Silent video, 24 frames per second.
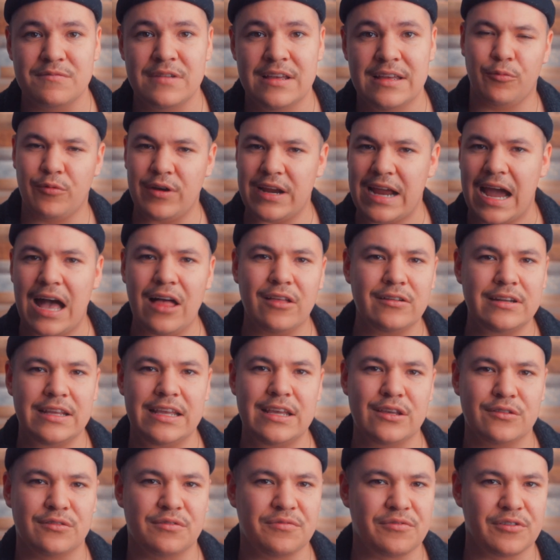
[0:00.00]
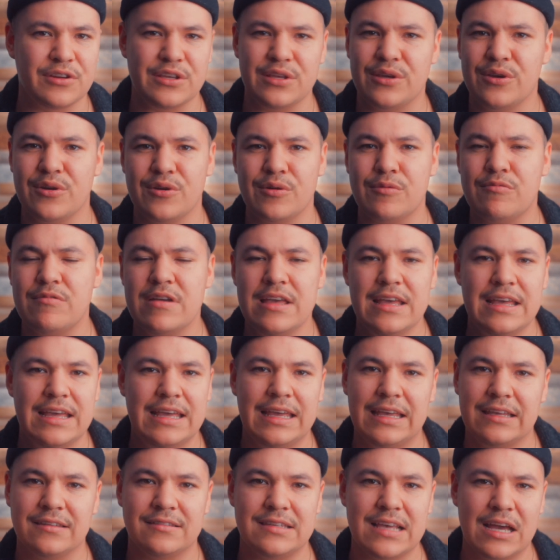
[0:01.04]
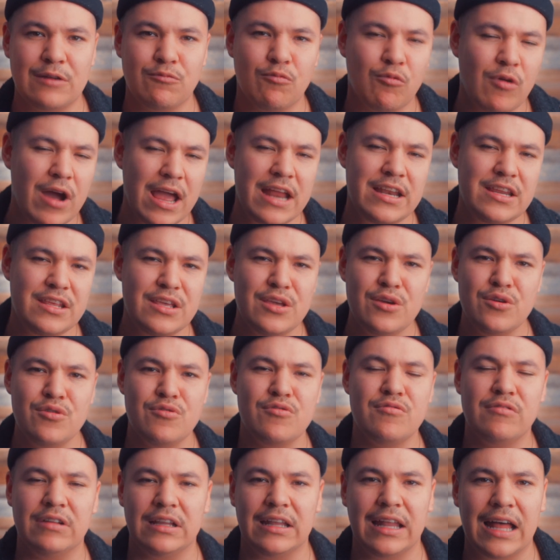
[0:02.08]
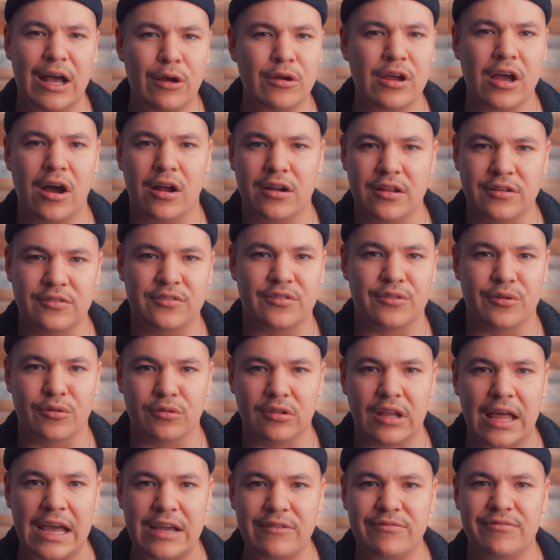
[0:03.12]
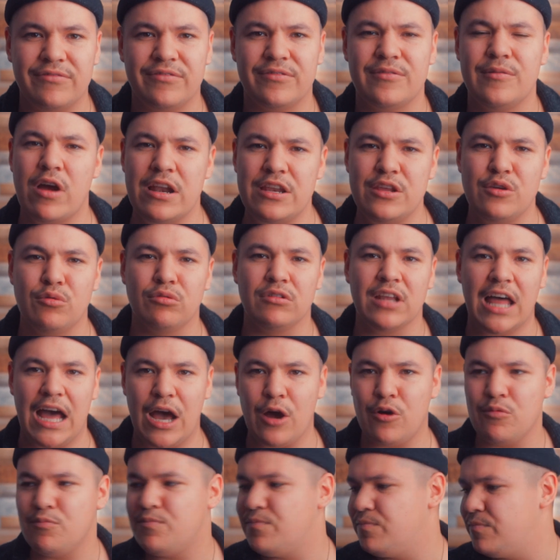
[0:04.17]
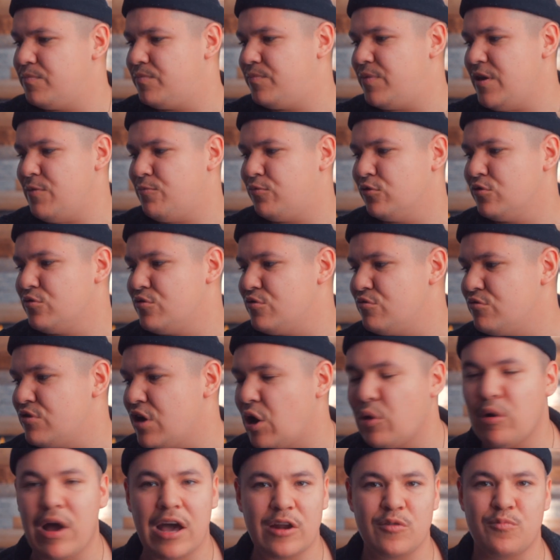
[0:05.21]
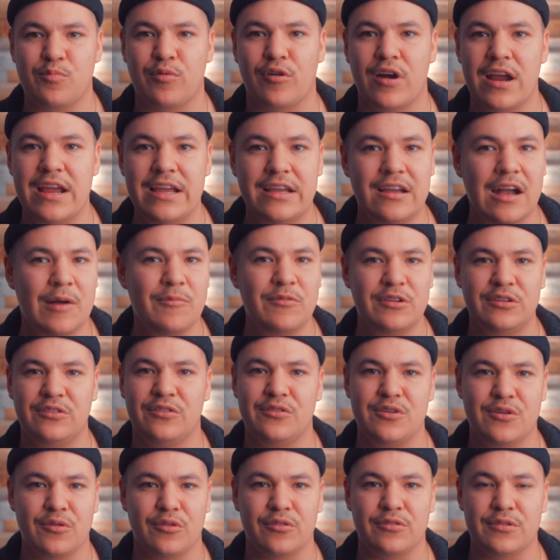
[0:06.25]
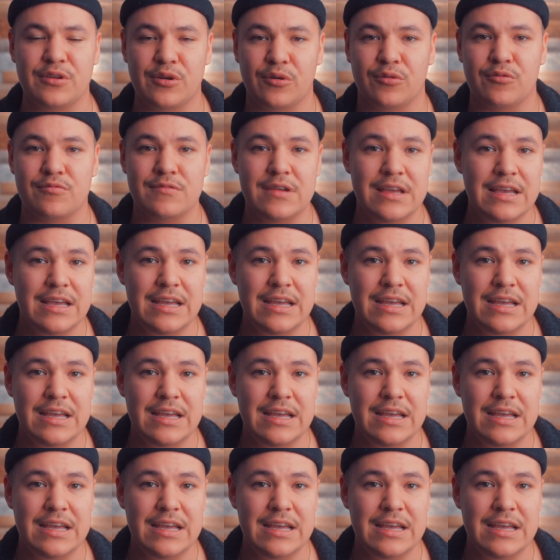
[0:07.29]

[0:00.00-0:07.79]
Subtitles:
The reality is for you is that when you allow God into your life, when you allow people who know how to pray come into